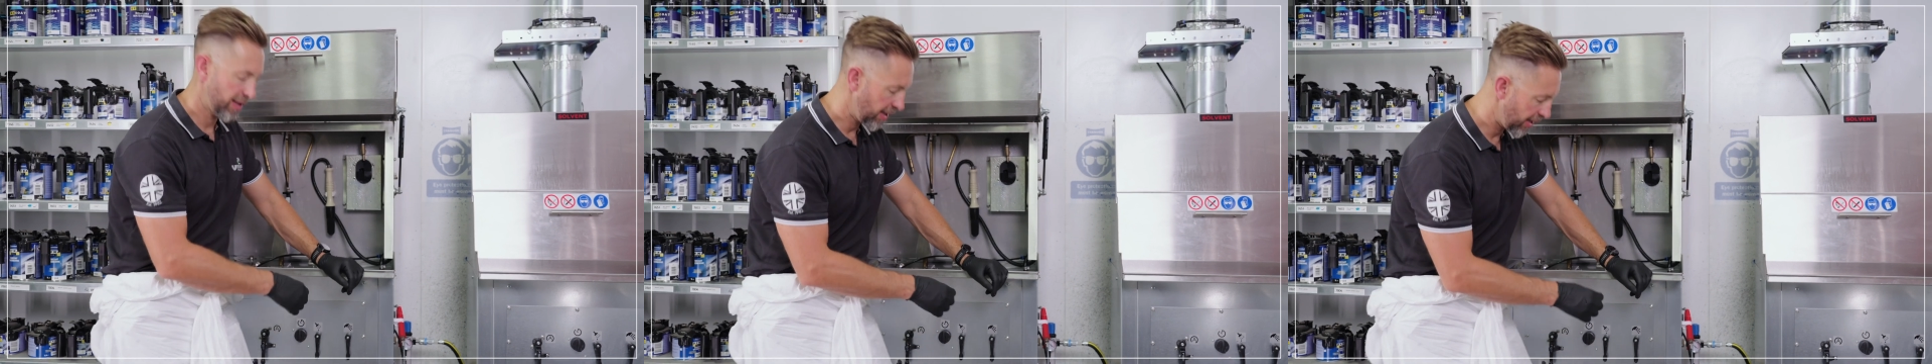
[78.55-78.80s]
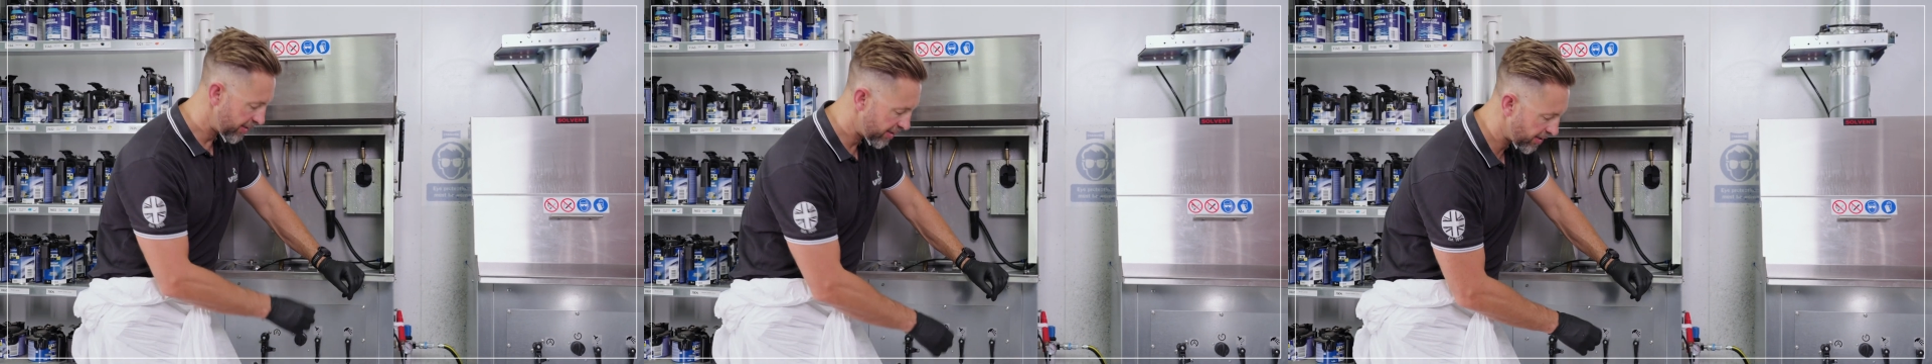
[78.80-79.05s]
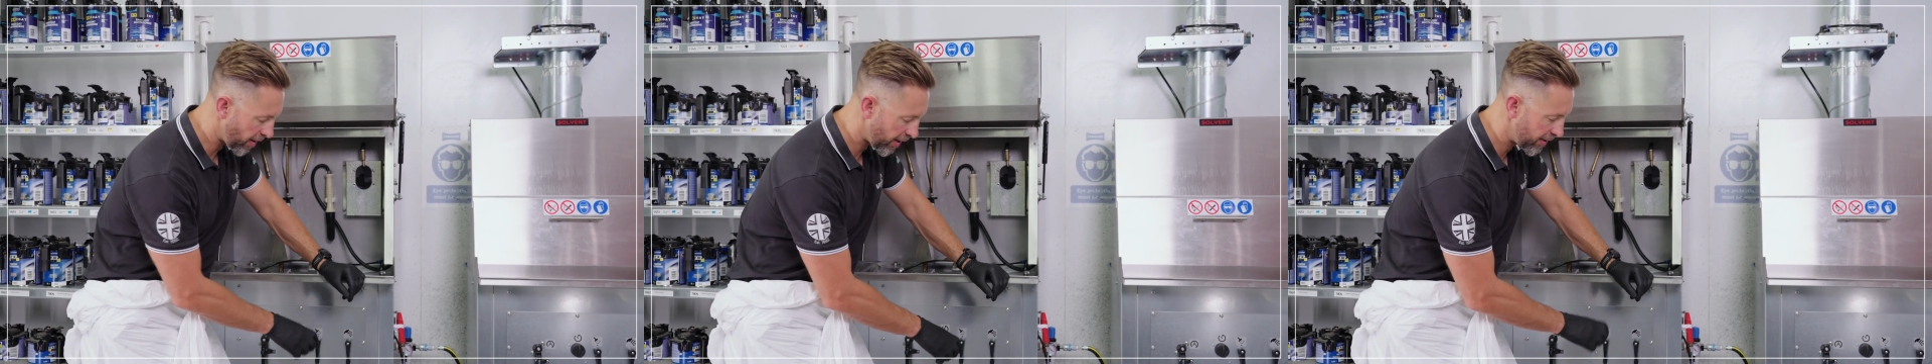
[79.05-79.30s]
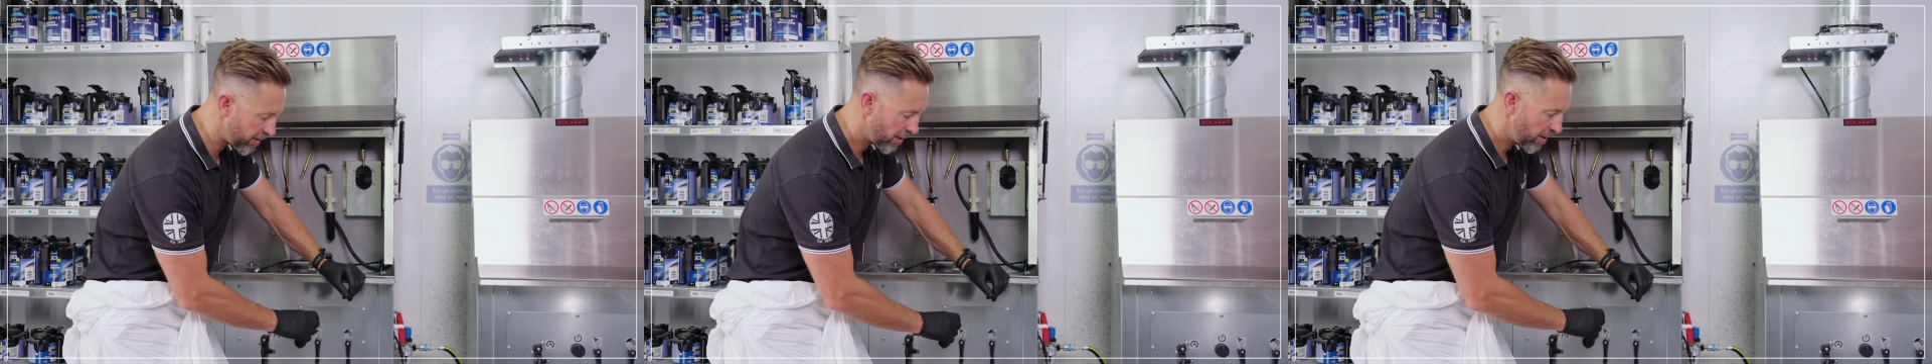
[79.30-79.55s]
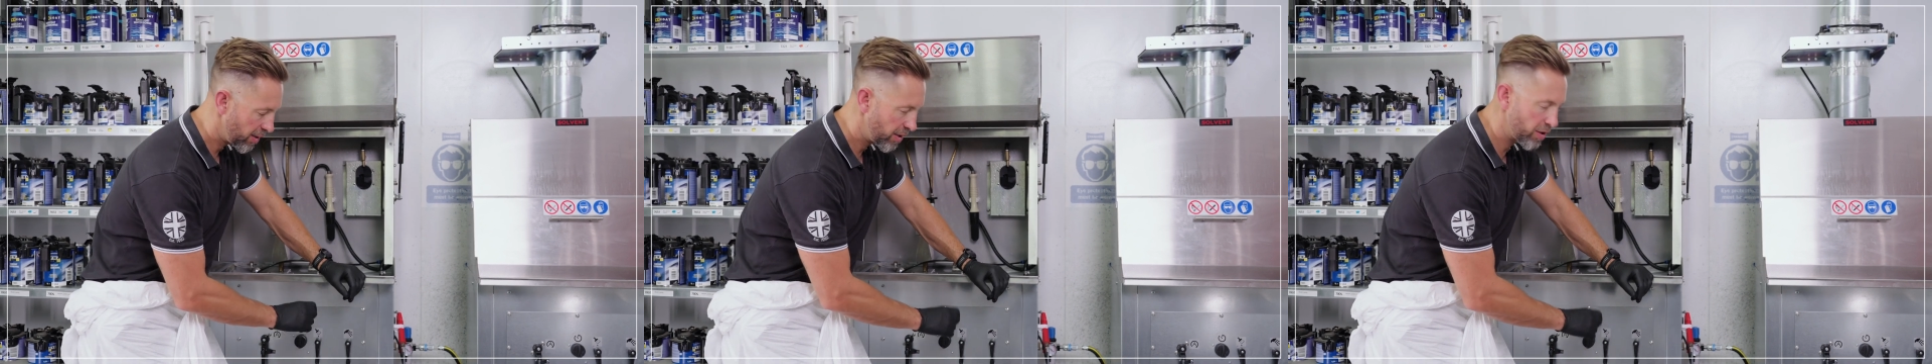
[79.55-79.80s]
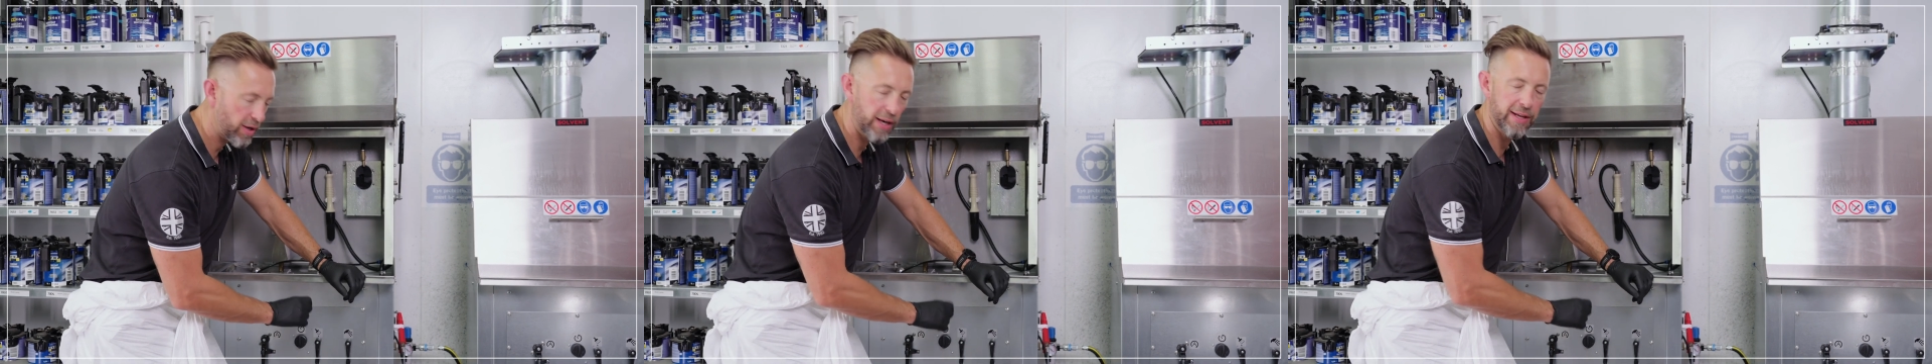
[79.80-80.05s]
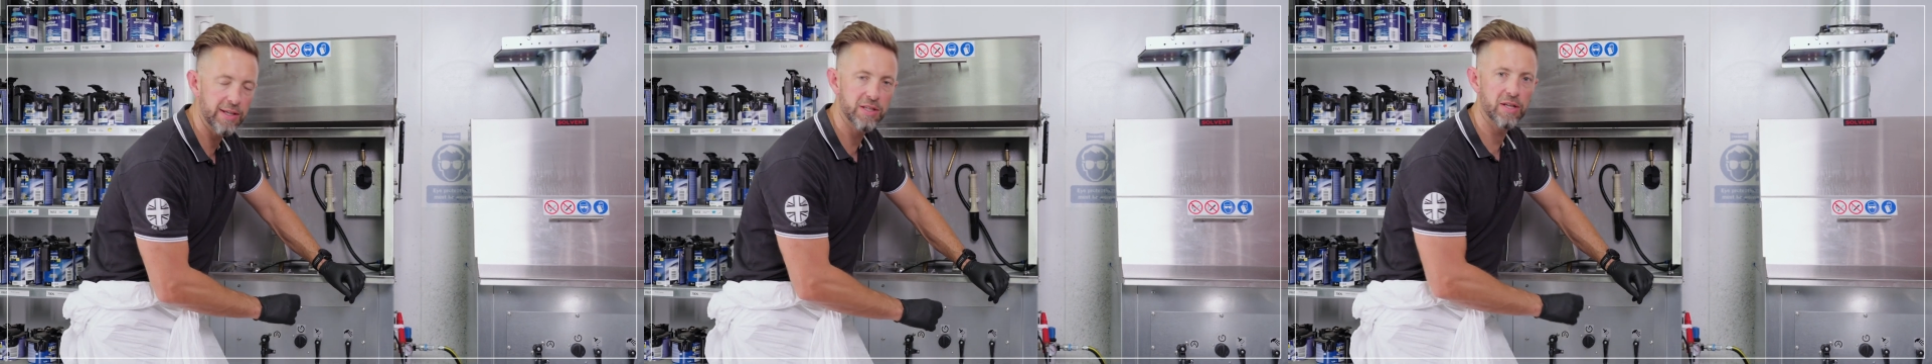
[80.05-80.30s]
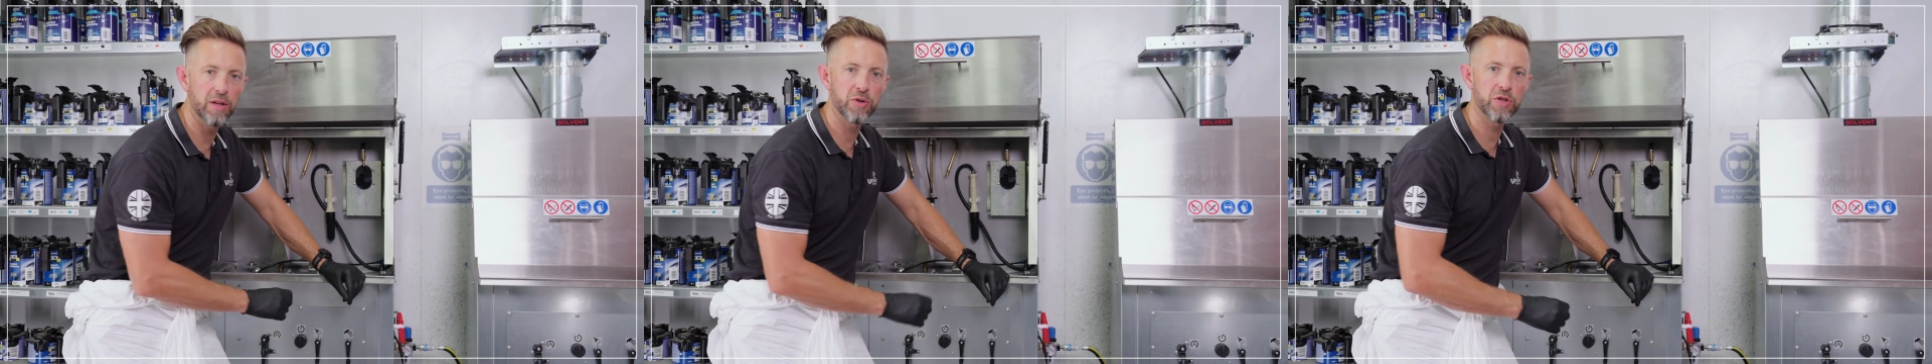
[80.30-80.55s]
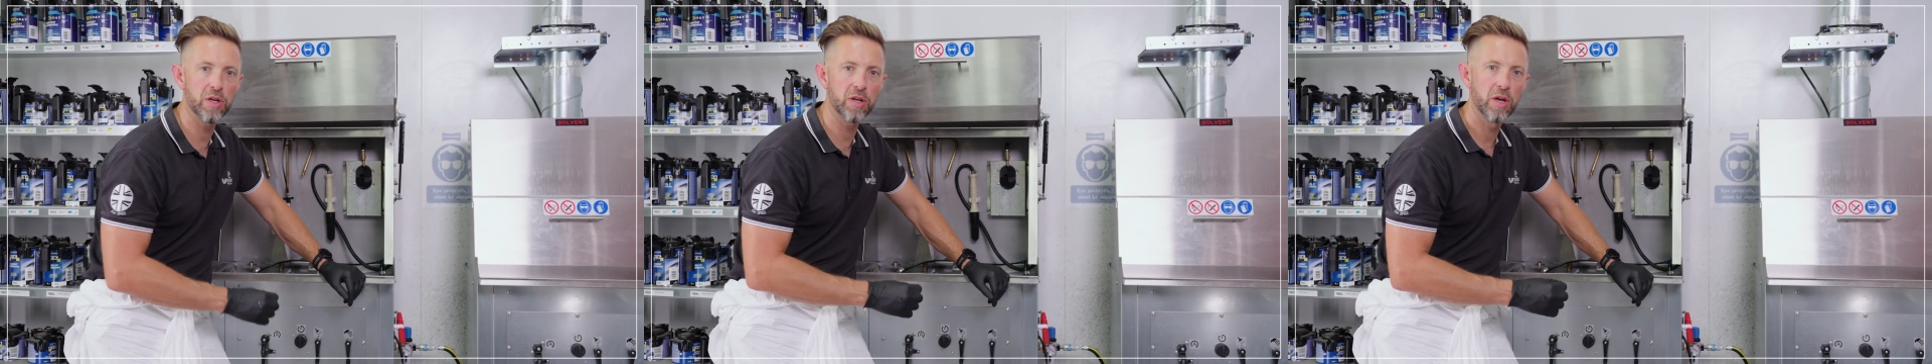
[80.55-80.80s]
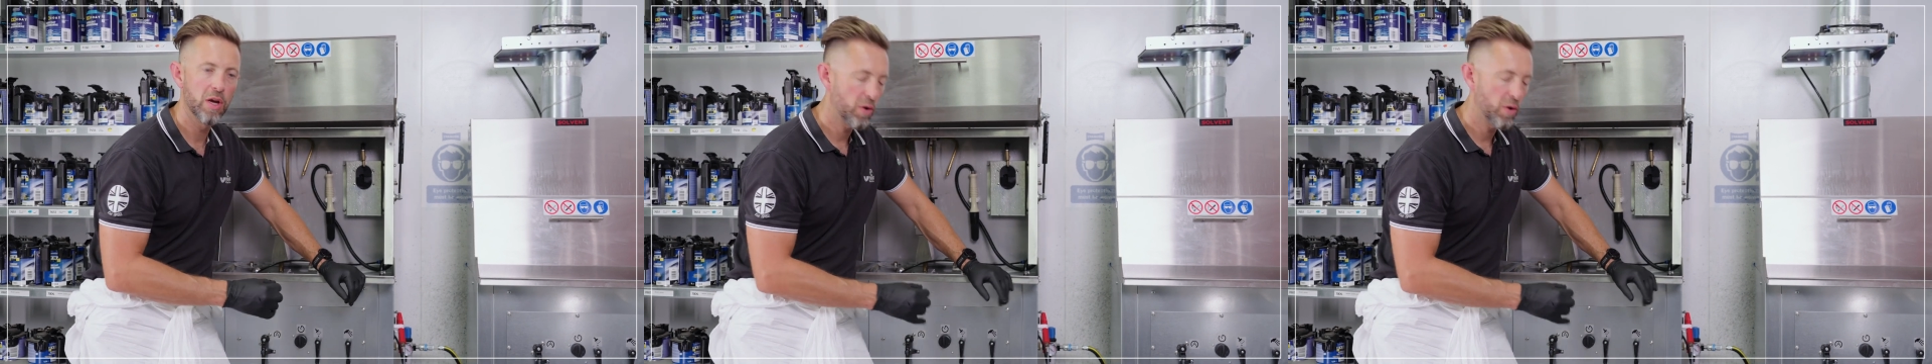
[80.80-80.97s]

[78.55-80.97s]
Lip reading: inside your cleaning solution,